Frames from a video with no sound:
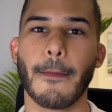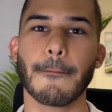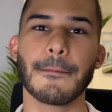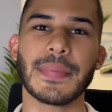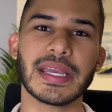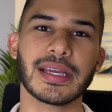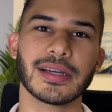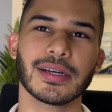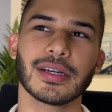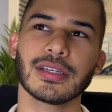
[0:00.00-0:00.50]

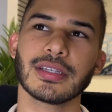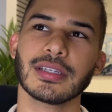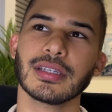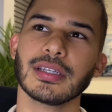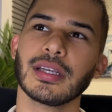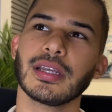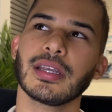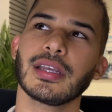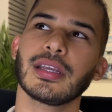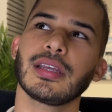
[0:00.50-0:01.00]
because
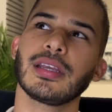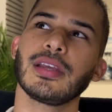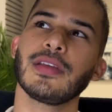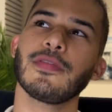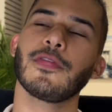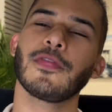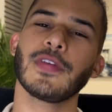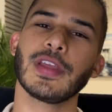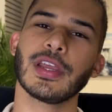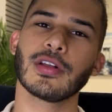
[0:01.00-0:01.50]
he
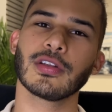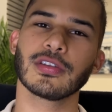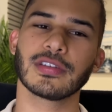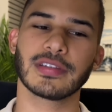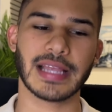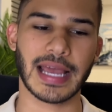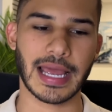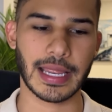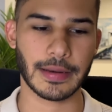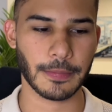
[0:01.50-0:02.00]
feels
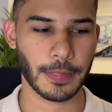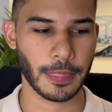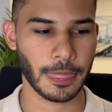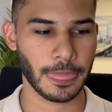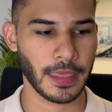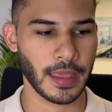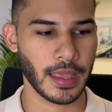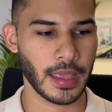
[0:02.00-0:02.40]
that